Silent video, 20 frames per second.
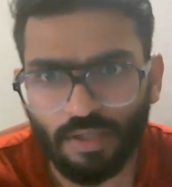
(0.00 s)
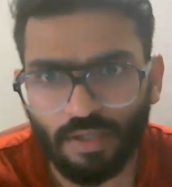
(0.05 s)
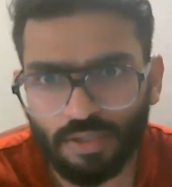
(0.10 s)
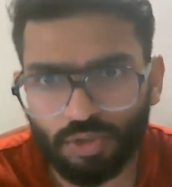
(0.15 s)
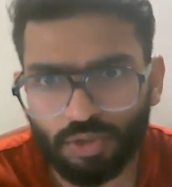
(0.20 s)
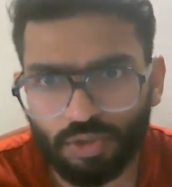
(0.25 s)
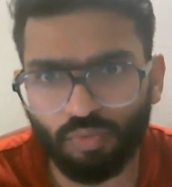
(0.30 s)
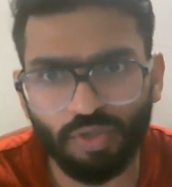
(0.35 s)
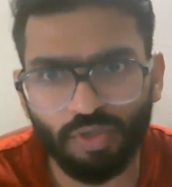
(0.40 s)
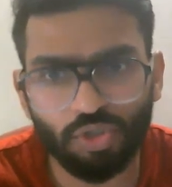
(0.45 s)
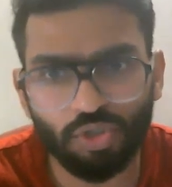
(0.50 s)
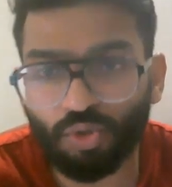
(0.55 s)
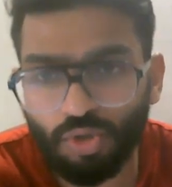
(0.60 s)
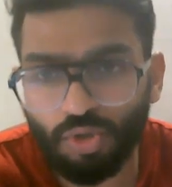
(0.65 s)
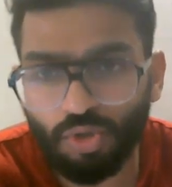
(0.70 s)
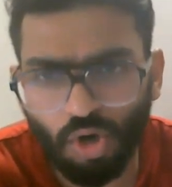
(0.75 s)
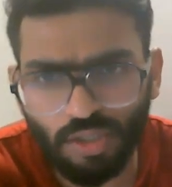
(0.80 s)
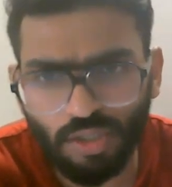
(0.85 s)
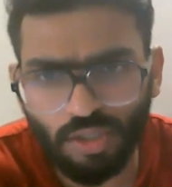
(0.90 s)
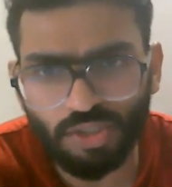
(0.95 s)
So we should
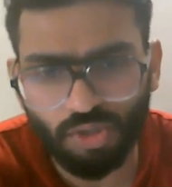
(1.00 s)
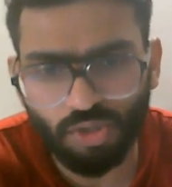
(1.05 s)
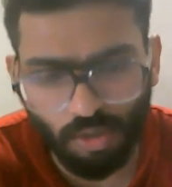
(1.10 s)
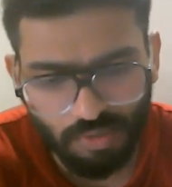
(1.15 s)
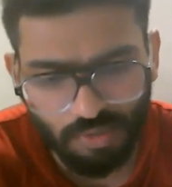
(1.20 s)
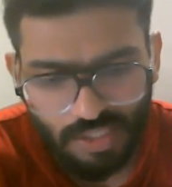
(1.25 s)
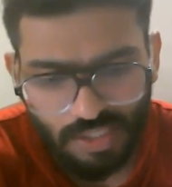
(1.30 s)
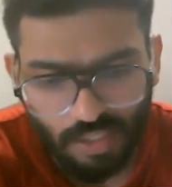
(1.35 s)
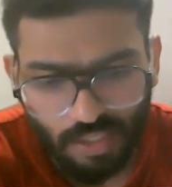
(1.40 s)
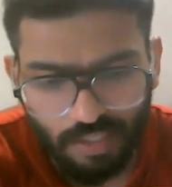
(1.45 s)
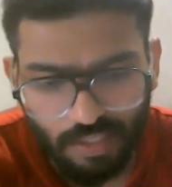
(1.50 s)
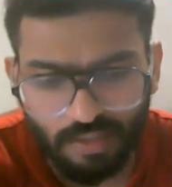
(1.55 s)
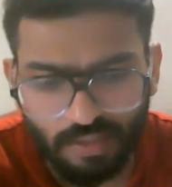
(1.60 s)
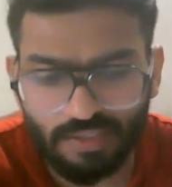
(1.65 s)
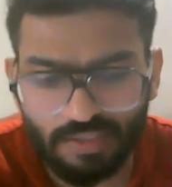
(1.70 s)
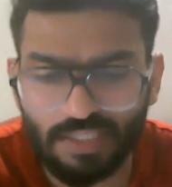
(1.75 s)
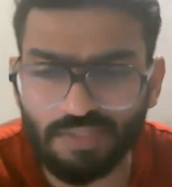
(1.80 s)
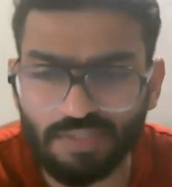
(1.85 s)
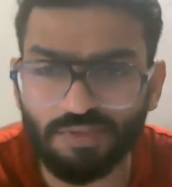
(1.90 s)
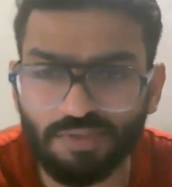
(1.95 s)
not stop. This article
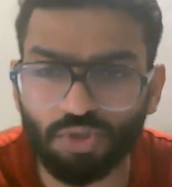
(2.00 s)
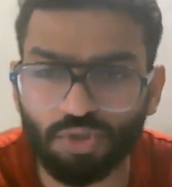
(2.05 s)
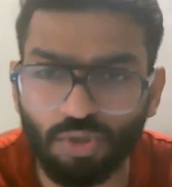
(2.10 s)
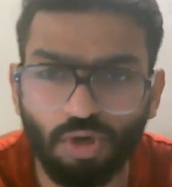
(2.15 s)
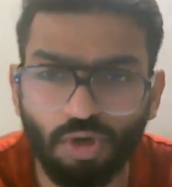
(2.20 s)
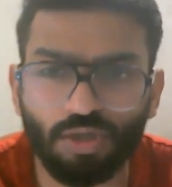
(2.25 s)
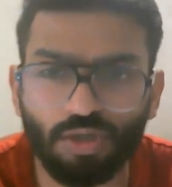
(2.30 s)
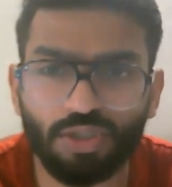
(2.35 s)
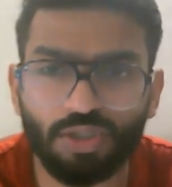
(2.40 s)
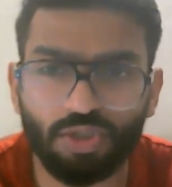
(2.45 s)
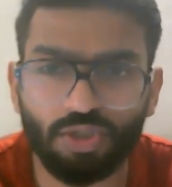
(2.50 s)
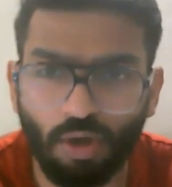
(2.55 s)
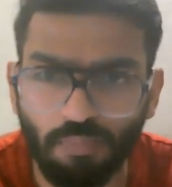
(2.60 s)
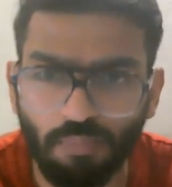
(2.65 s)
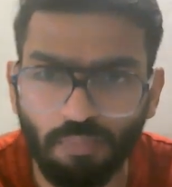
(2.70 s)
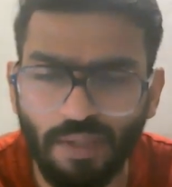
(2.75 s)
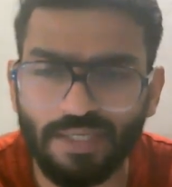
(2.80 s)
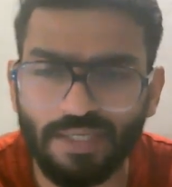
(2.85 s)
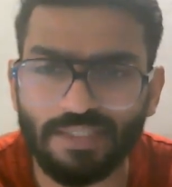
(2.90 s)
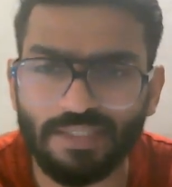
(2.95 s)
says we should not
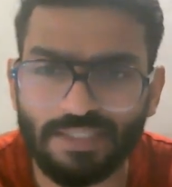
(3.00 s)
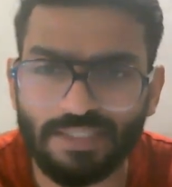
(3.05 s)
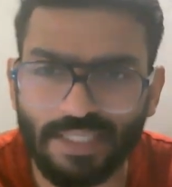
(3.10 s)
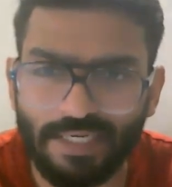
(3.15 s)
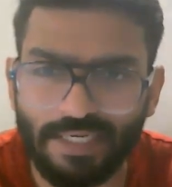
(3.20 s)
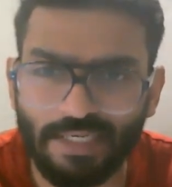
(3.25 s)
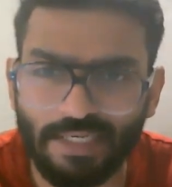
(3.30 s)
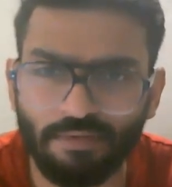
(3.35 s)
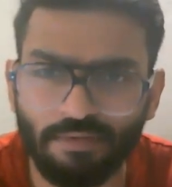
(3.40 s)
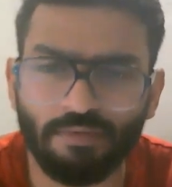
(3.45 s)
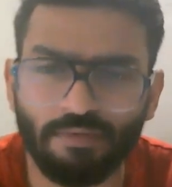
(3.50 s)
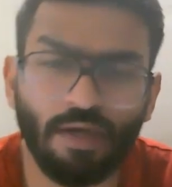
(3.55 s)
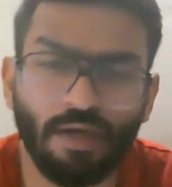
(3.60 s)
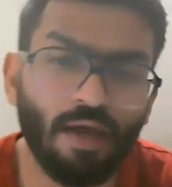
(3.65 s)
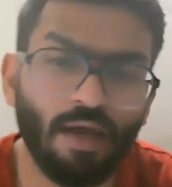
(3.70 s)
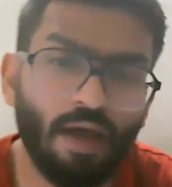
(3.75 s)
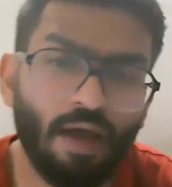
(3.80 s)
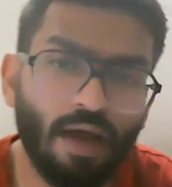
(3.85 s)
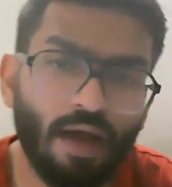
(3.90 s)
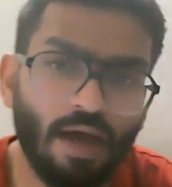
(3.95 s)
stop that incentive,
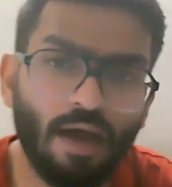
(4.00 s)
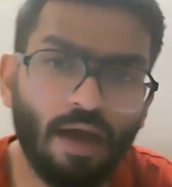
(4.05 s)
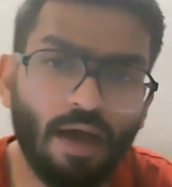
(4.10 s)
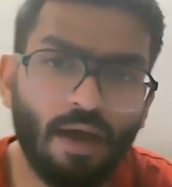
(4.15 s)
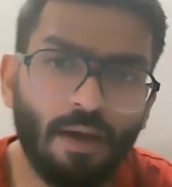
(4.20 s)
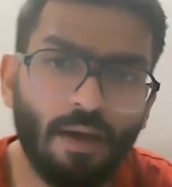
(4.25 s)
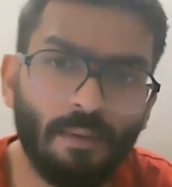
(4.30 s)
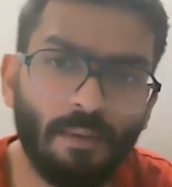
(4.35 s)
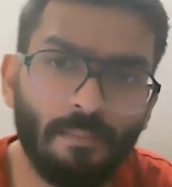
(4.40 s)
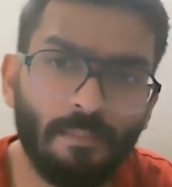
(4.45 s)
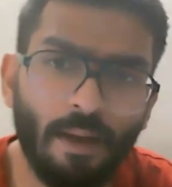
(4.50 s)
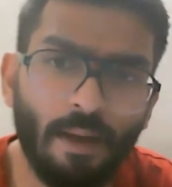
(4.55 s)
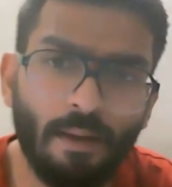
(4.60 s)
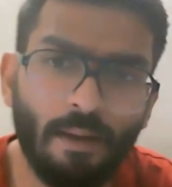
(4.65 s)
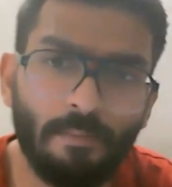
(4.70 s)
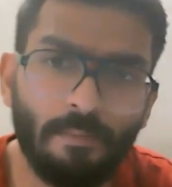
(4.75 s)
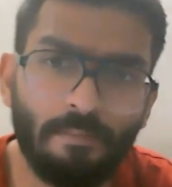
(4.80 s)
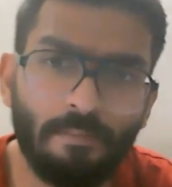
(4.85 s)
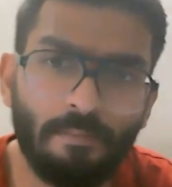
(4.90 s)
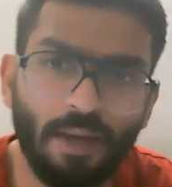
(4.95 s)

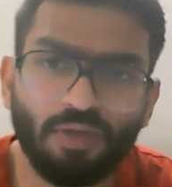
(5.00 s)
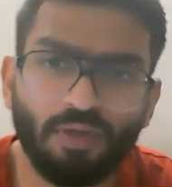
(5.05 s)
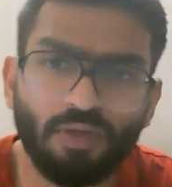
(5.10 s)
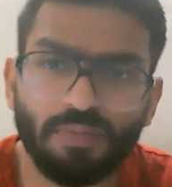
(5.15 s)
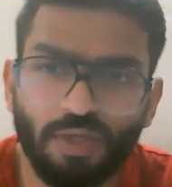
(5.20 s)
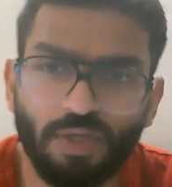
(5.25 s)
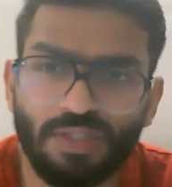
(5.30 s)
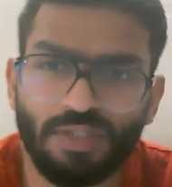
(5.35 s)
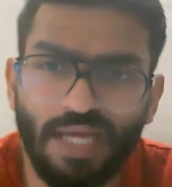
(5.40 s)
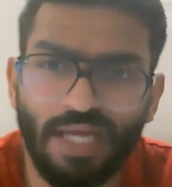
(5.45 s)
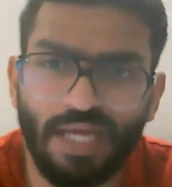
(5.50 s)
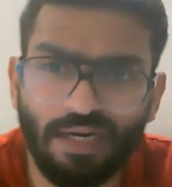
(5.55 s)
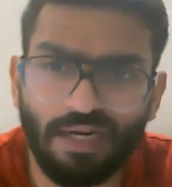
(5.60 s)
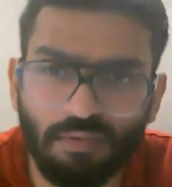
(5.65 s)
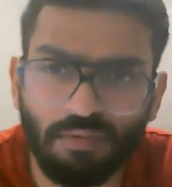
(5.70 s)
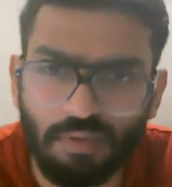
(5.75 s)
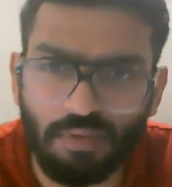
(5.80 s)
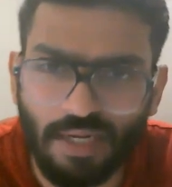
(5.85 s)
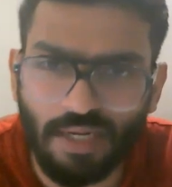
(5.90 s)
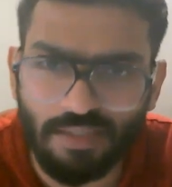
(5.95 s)
because
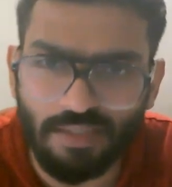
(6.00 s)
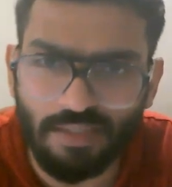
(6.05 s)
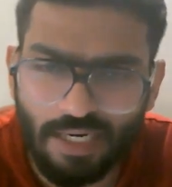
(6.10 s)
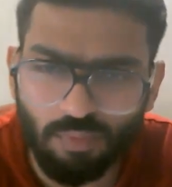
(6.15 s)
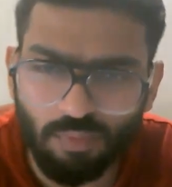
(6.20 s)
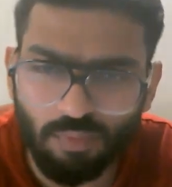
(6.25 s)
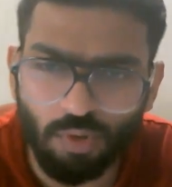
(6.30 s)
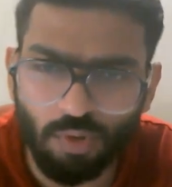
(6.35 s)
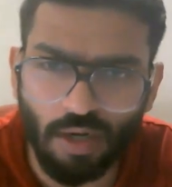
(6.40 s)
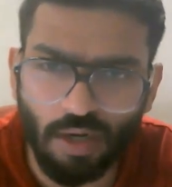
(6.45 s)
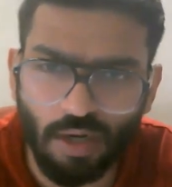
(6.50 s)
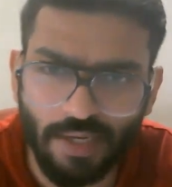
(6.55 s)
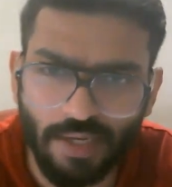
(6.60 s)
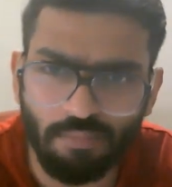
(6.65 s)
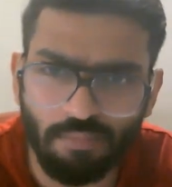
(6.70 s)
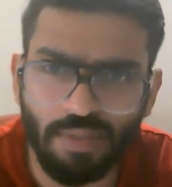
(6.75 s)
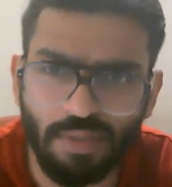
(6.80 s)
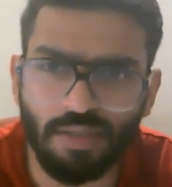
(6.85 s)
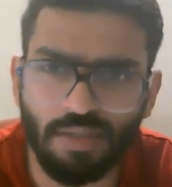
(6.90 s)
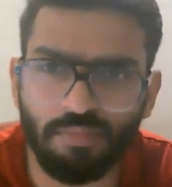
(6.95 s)
that would
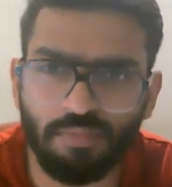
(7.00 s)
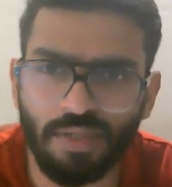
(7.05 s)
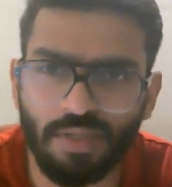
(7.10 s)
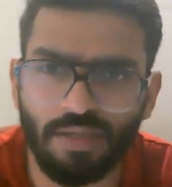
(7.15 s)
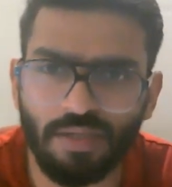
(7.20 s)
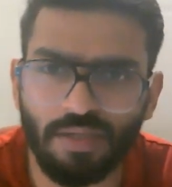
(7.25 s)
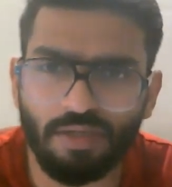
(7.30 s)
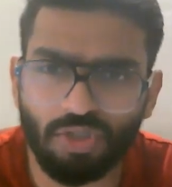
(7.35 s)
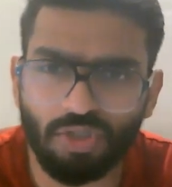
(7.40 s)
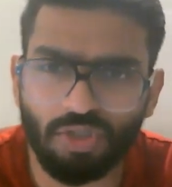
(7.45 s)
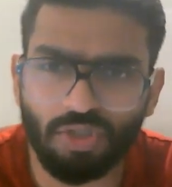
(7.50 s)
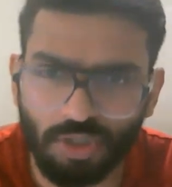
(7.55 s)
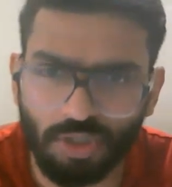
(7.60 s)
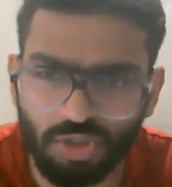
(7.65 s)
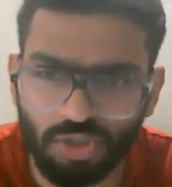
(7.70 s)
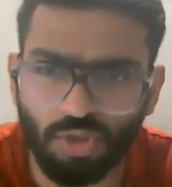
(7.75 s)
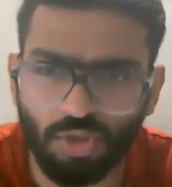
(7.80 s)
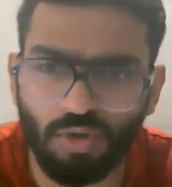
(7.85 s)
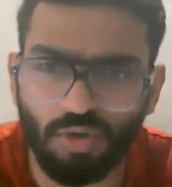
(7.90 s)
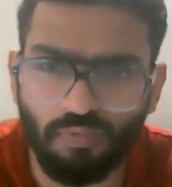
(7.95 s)
again be a
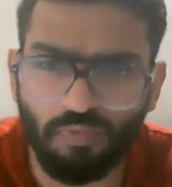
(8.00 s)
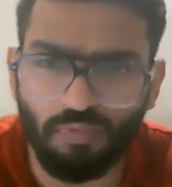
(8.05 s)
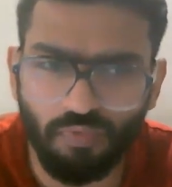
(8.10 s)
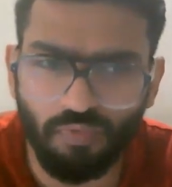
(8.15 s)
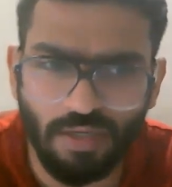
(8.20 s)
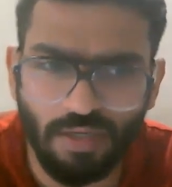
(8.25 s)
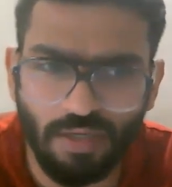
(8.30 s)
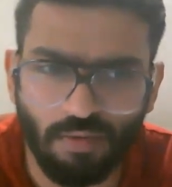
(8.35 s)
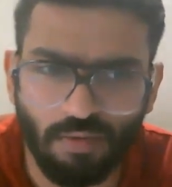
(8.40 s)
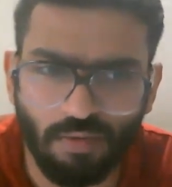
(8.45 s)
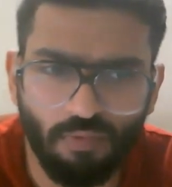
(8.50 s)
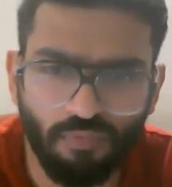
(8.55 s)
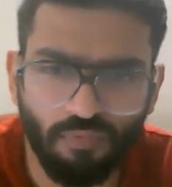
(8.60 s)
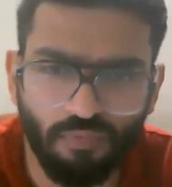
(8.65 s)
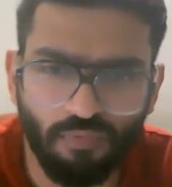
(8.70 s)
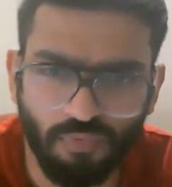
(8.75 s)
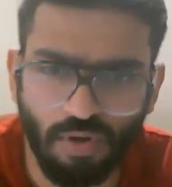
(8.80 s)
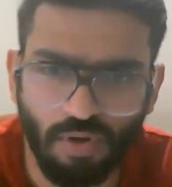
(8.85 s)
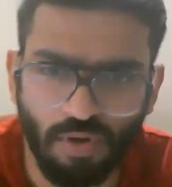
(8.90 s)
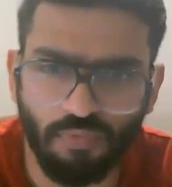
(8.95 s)
restriction on freedom
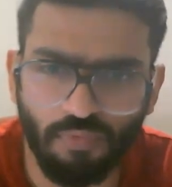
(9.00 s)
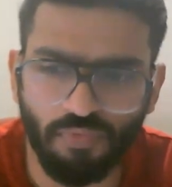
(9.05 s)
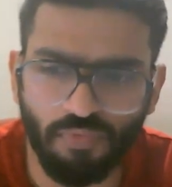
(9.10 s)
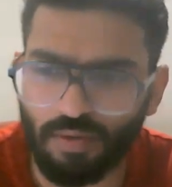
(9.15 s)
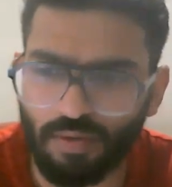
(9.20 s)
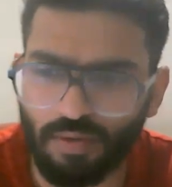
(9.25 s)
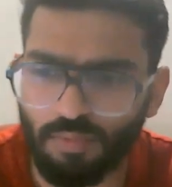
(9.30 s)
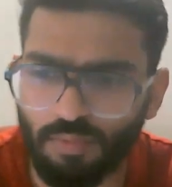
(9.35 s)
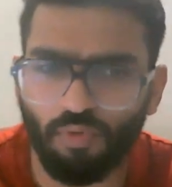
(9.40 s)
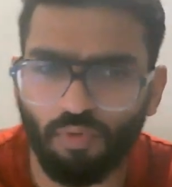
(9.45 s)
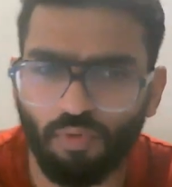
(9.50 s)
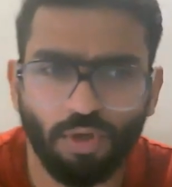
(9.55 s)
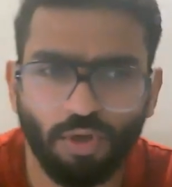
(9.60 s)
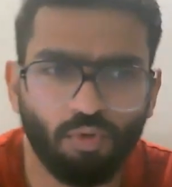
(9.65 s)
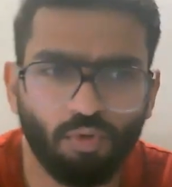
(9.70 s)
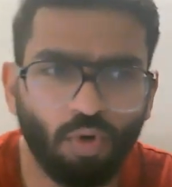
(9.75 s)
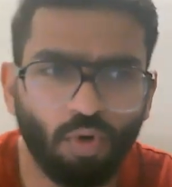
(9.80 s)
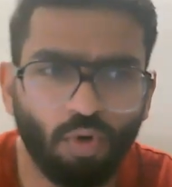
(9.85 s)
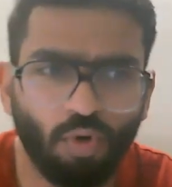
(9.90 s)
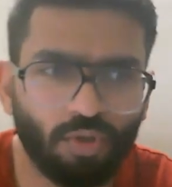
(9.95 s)
of what
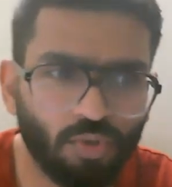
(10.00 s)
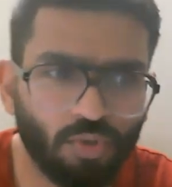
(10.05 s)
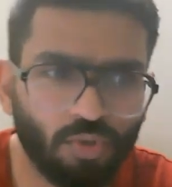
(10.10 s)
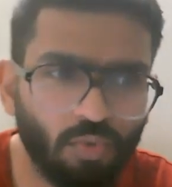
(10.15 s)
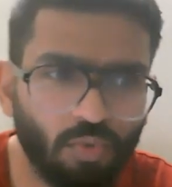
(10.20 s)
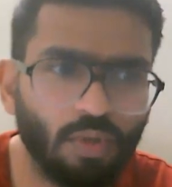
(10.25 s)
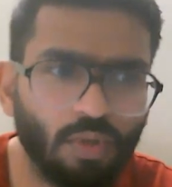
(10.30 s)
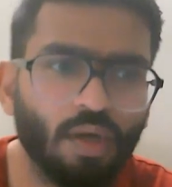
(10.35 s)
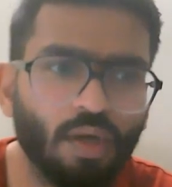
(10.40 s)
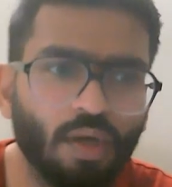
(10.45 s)
you want to do.